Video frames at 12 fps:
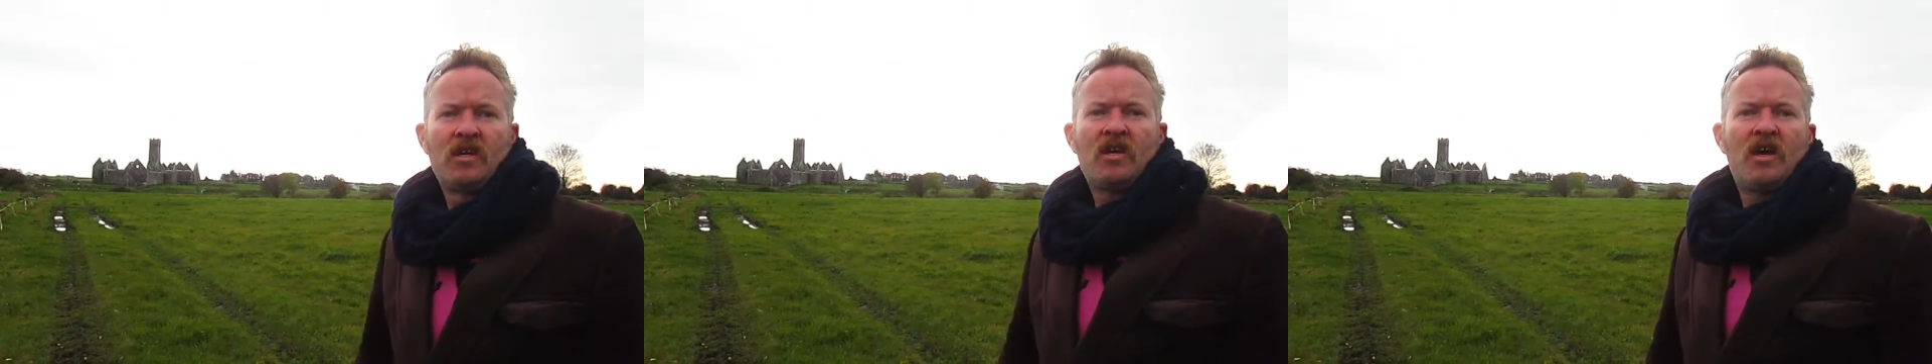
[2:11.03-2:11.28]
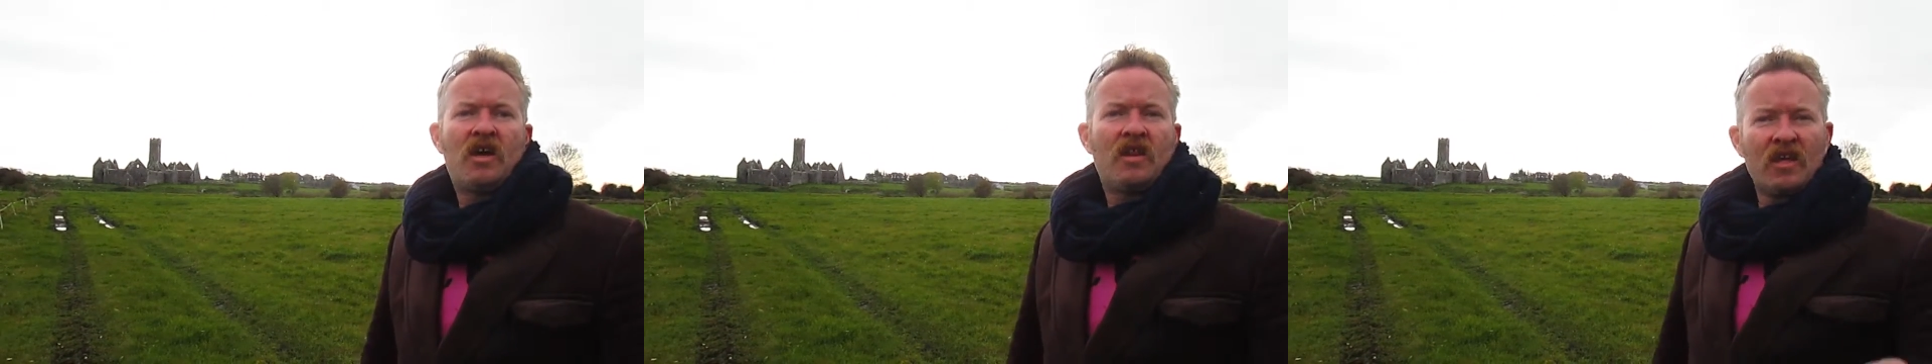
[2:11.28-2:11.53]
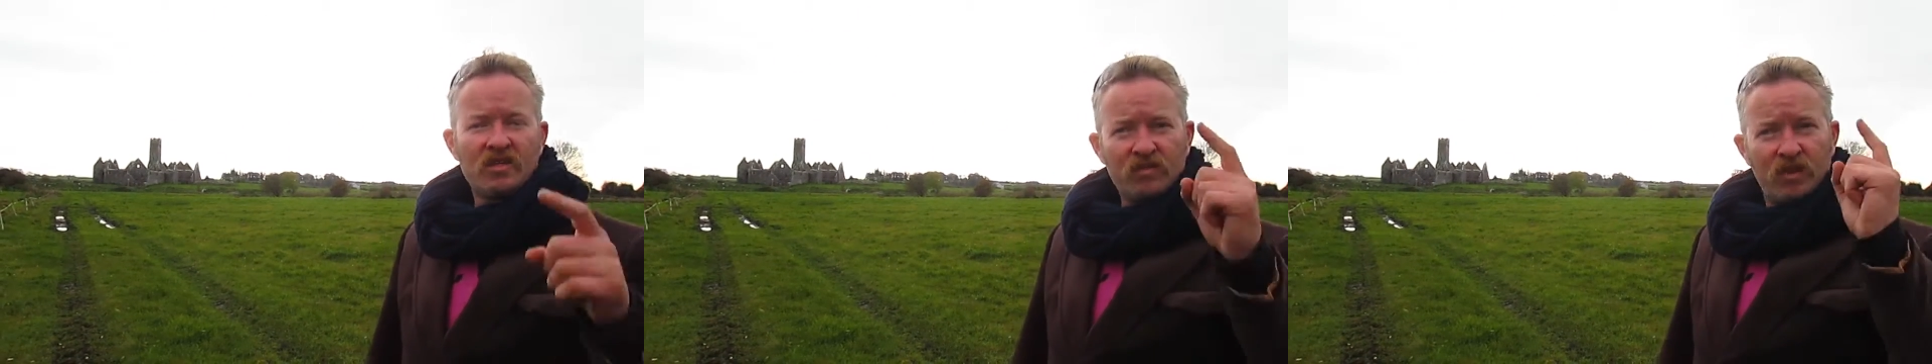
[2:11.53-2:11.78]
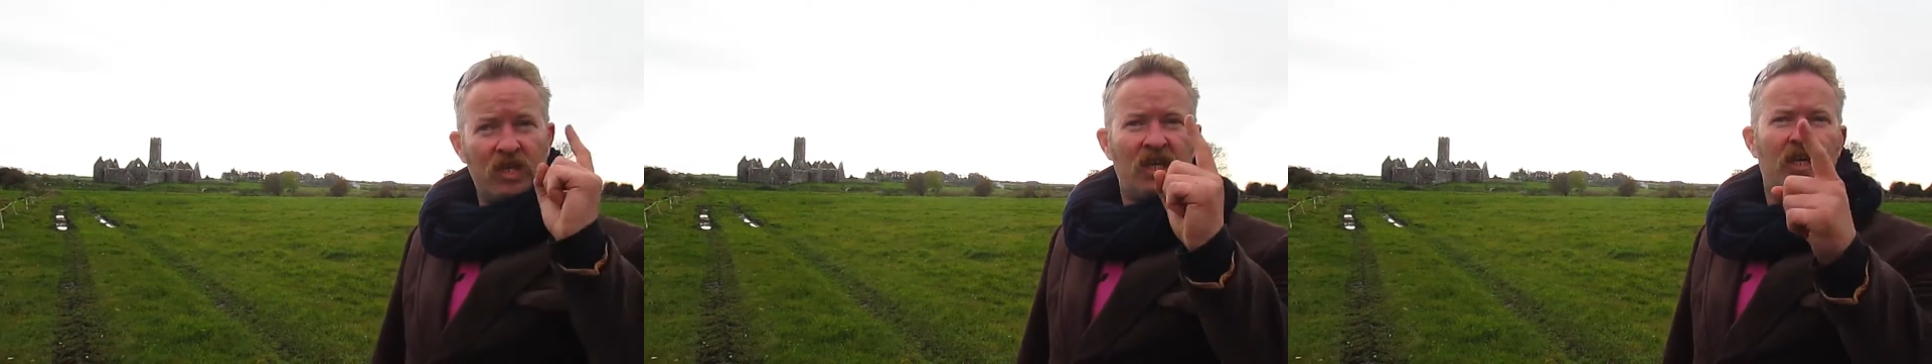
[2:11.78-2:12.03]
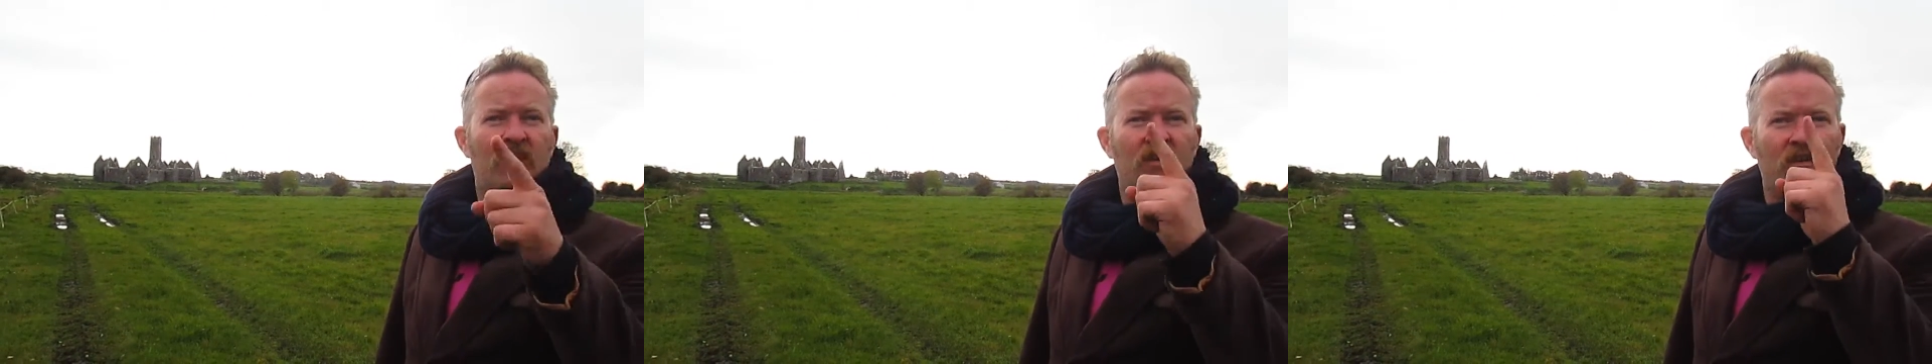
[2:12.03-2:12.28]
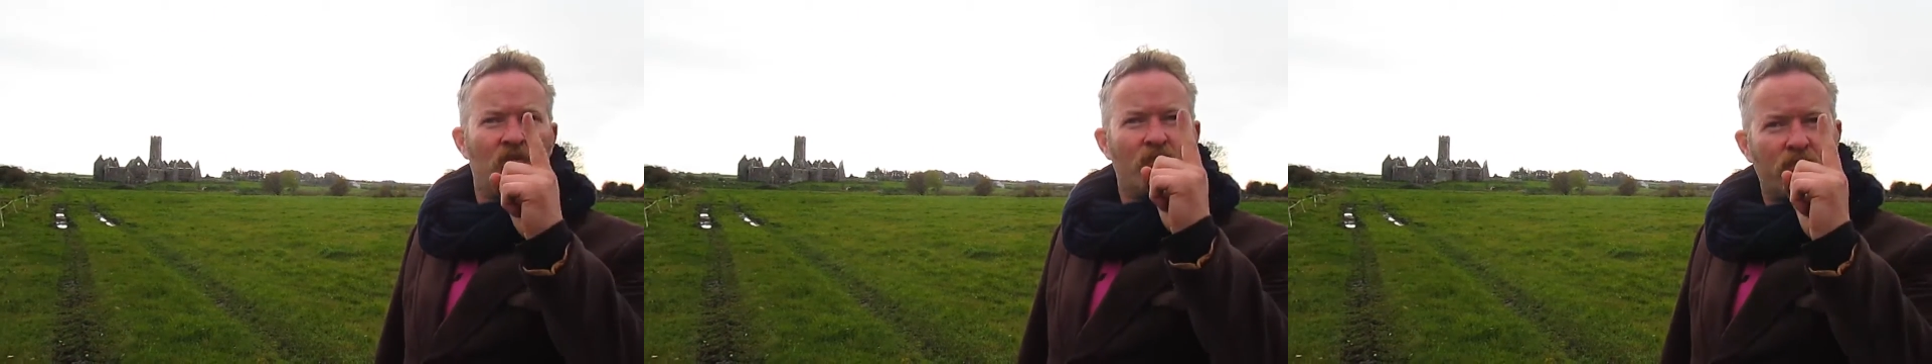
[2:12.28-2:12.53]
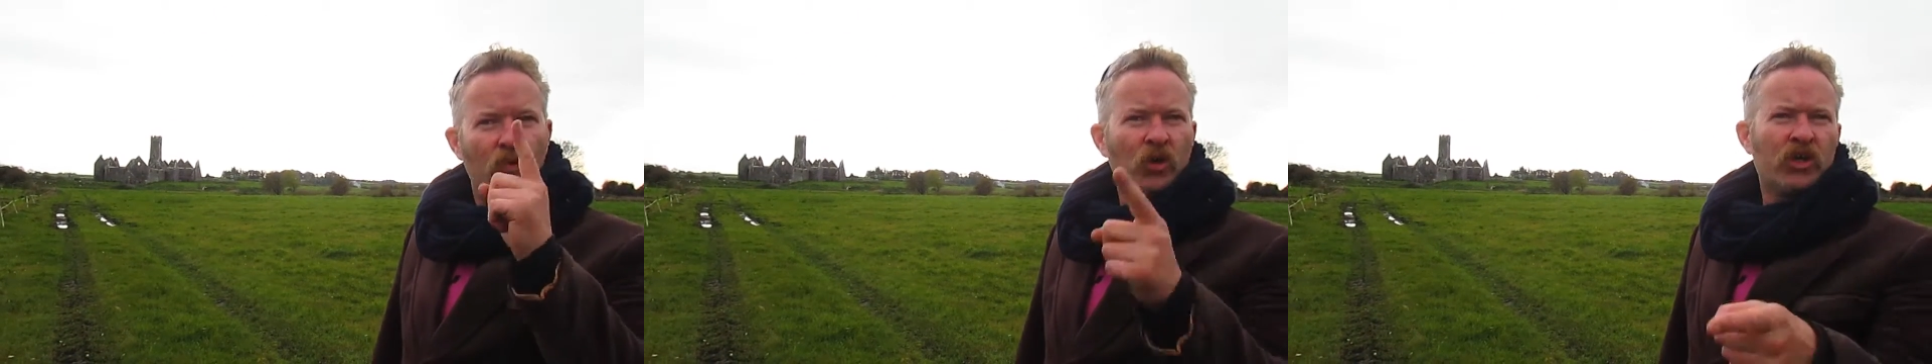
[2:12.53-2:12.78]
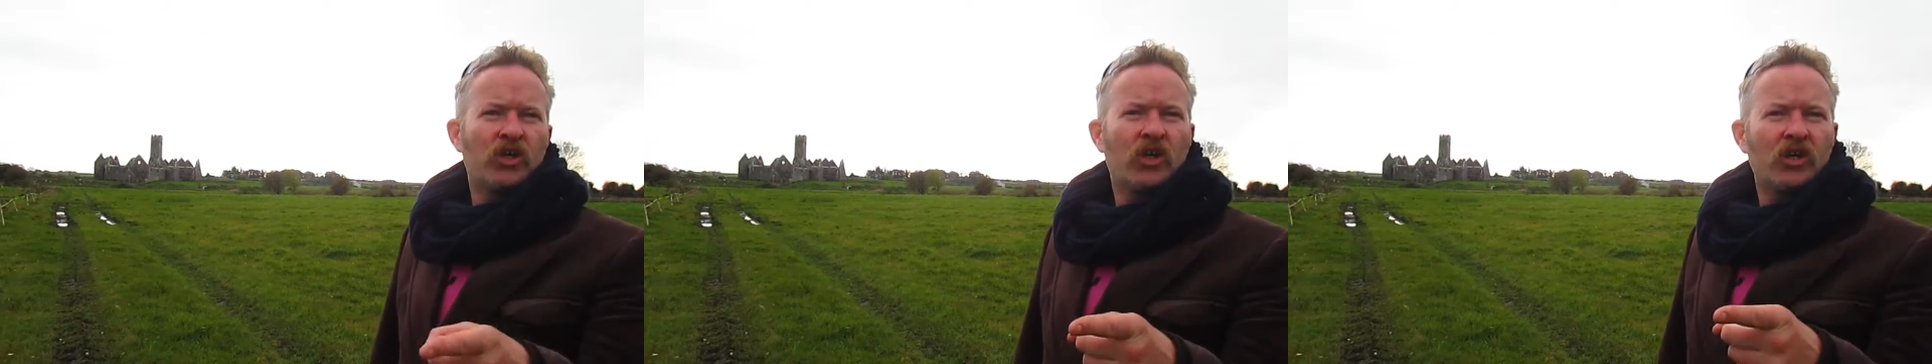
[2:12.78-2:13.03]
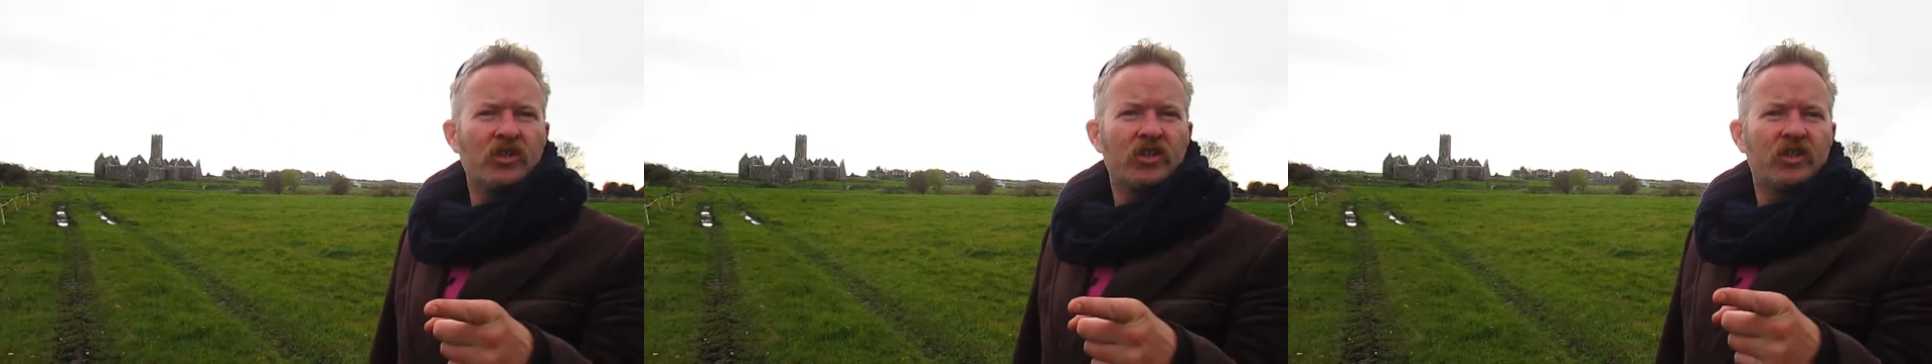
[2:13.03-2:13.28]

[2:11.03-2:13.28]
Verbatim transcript: and that's where you get Boycott.